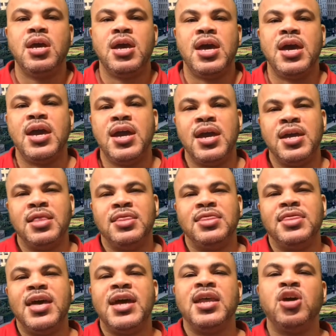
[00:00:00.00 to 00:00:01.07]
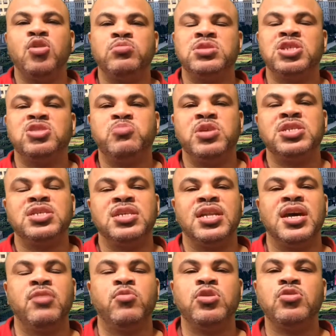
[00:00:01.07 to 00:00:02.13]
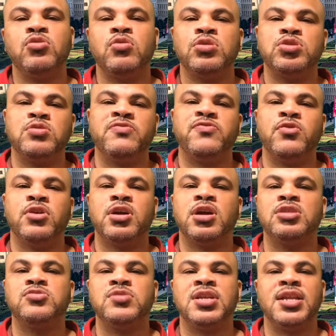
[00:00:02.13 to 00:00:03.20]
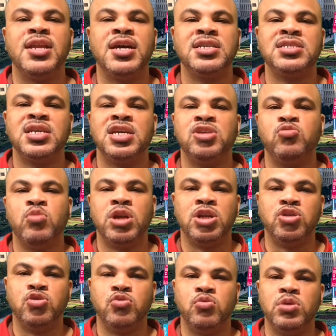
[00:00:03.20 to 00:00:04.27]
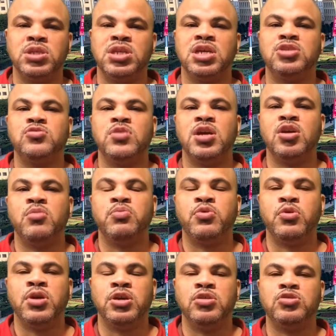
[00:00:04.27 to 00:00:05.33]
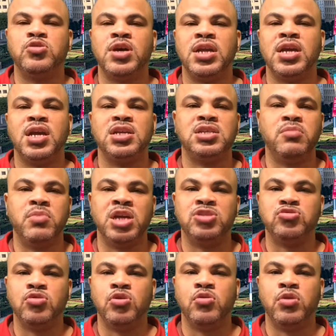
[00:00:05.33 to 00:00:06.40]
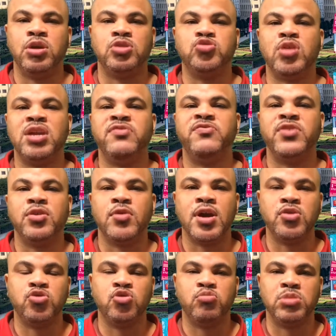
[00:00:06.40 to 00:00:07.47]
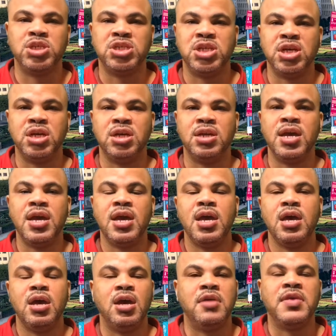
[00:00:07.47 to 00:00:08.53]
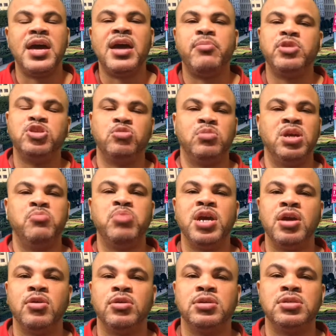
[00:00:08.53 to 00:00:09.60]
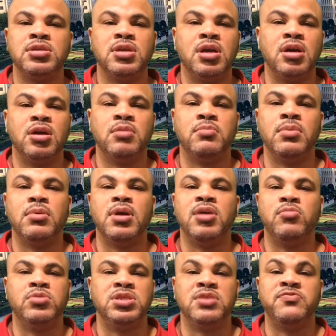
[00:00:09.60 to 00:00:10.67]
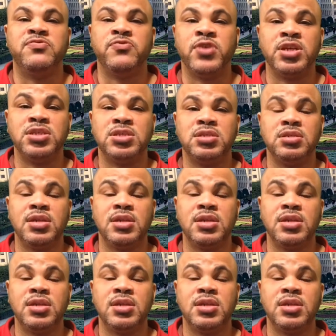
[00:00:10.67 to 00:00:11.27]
And that helps, especially like when you're going to a foreign country. The last thing you want to do is get to the airport and you're trying to catch the metro and you're trying to figure out their machine. That happened to me in Paris. It was in French.